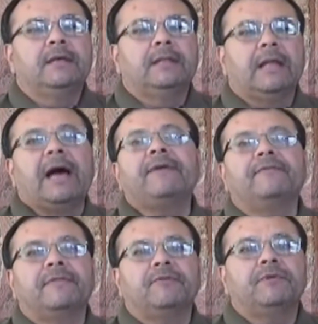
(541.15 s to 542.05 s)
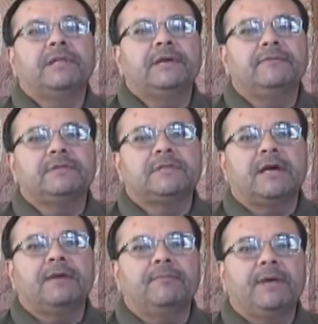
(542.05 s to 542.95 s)
life that we live as
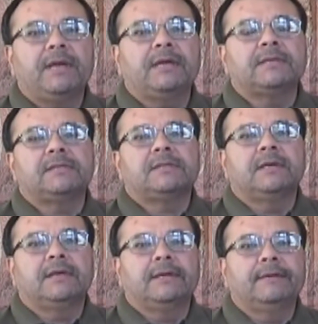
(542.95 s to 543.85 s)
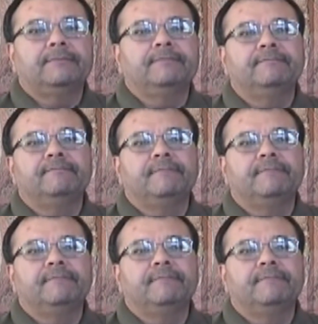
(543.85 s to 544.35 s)
diabetics um,